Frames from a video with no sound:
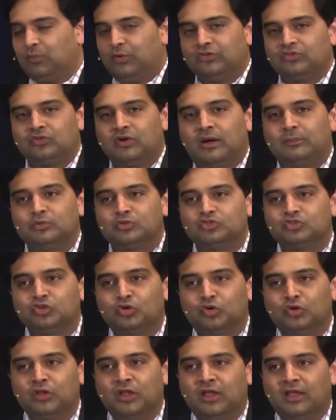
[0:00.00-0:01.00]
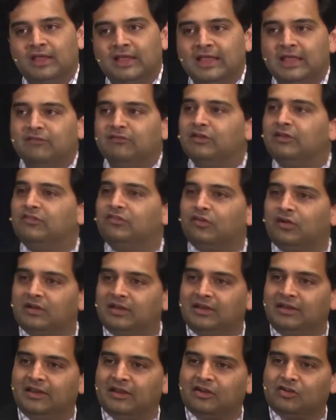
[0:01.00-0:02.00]
Bueso-Ramos showed, even if you're
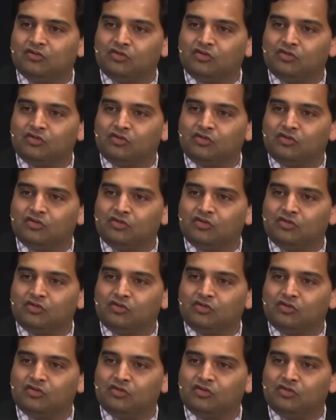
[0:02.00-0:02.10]
allelic